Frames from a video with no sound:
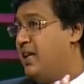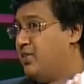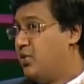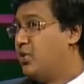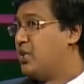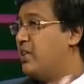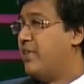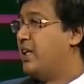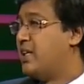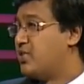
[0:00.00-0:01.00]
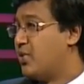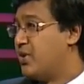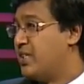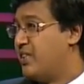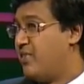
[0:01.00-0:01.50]
So those are the various
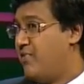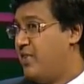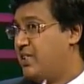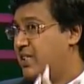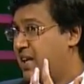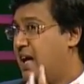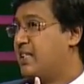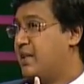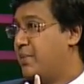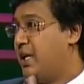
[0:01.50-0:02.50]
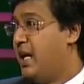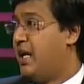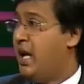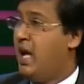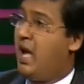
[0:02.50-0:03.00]
sources from which the rights emanate,